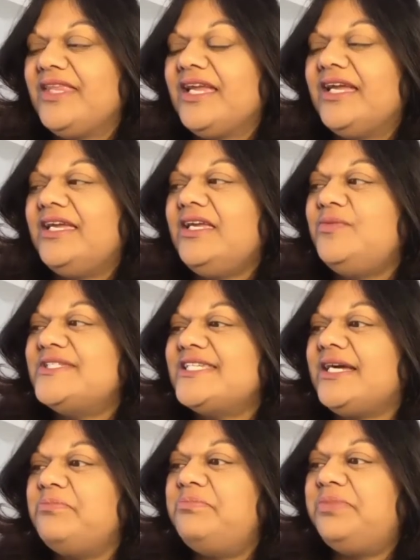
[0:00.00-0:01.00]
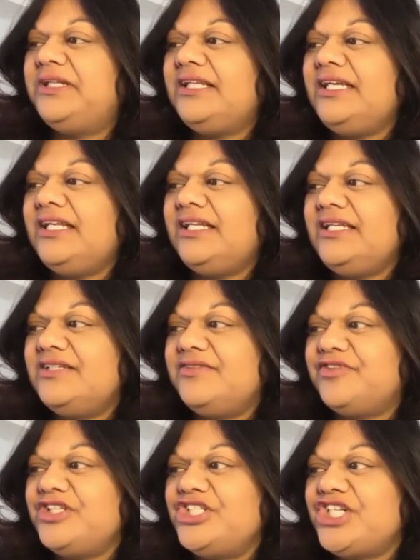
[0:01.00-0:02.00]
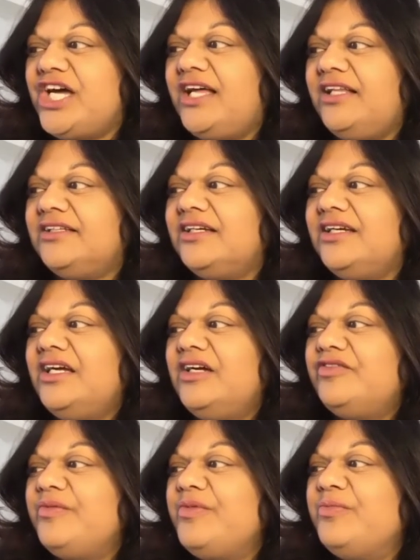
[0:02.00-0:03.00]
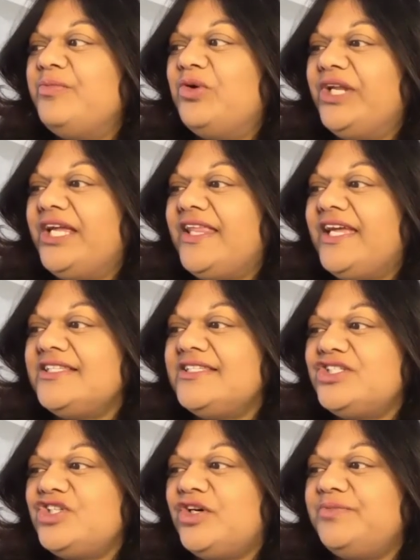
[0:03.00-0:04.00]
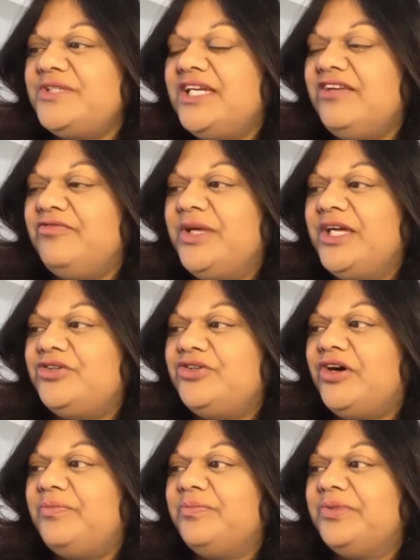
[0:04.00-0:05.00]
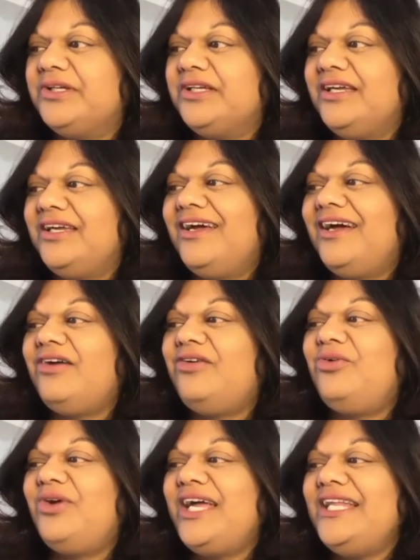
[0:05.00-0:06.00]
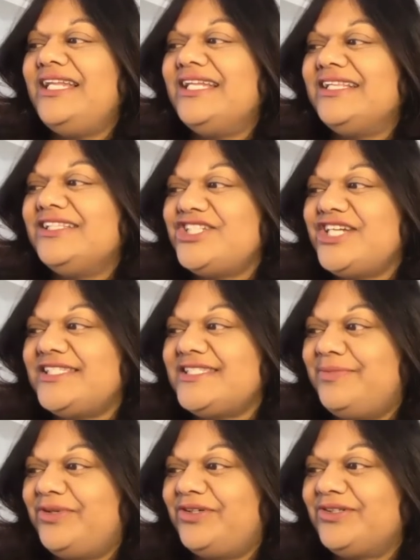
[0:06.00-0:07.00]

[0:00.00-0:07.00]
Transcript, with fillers: He was a completely different child from the morning they had stopped to give me a drop. A right little chatterbox.